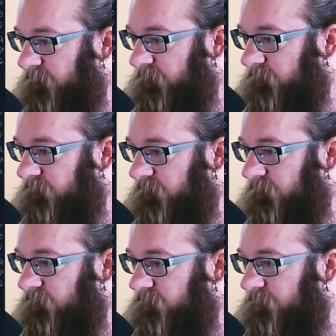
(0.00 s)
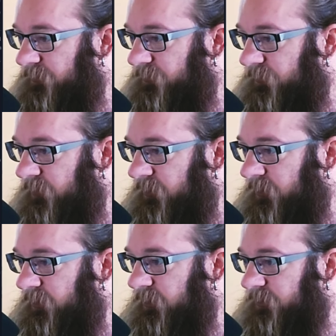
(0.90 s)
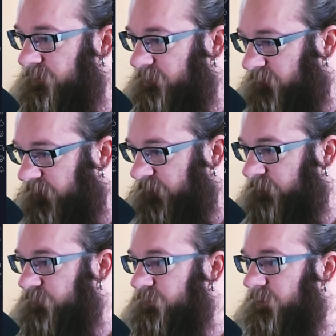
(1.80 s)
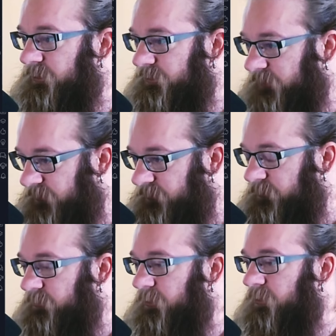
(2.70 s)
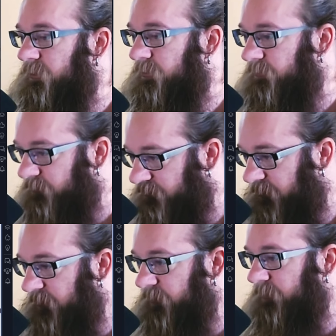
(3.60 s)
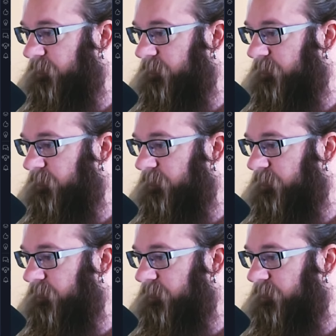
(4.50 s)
a low, that's a break of structure. Boom, boom,